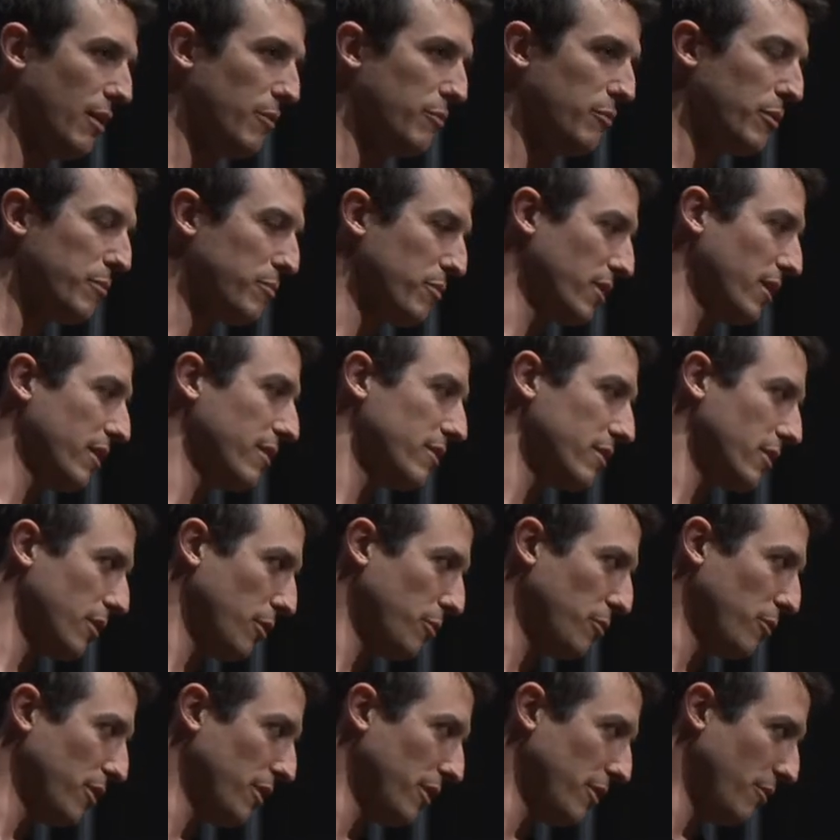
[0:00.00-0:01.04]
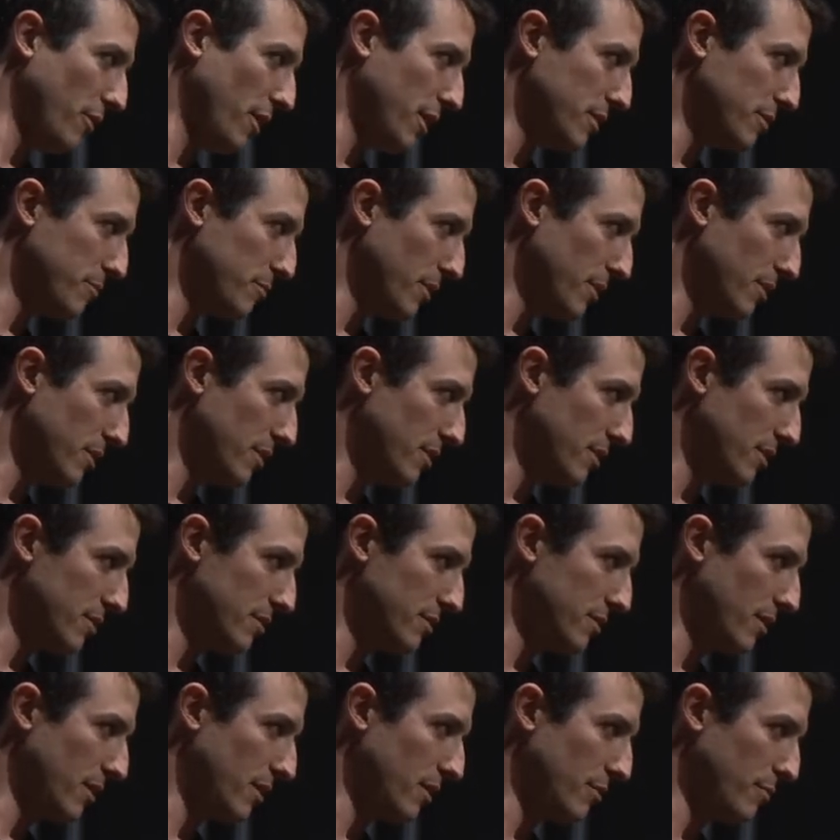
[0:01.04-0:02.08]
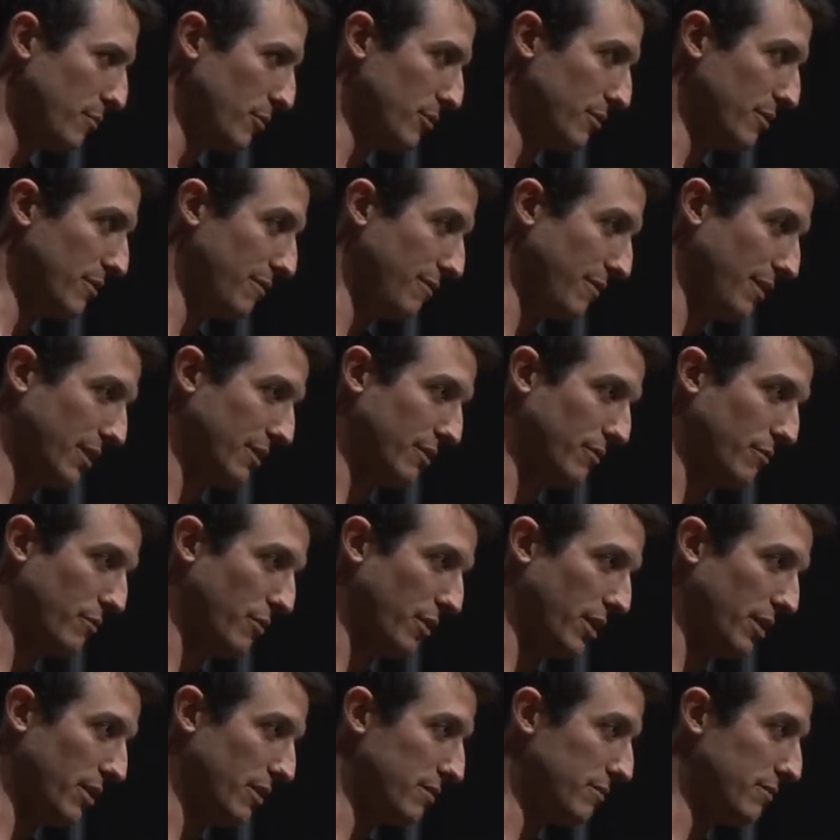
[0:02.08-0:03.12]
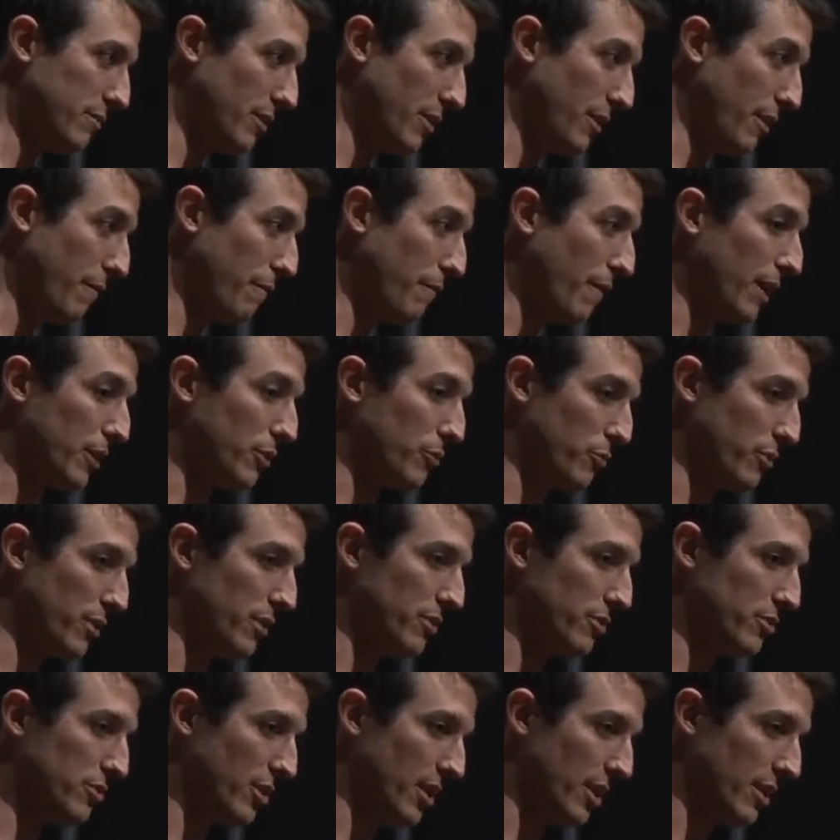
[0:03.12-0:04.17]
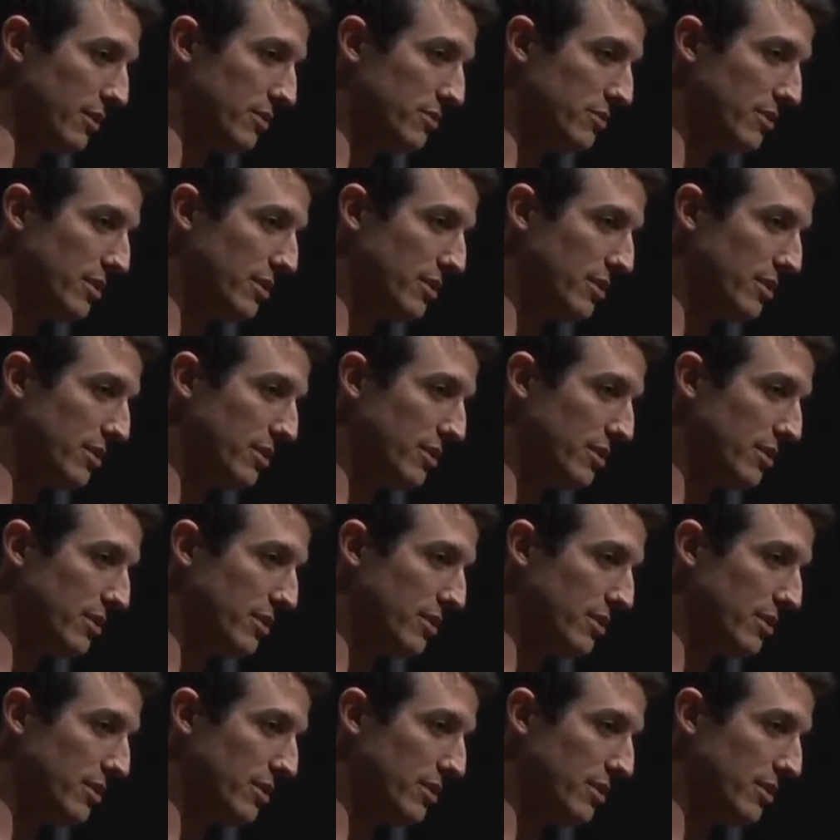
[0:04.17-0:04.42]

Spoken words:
we believe the community rights method is the most effective way to effect real change.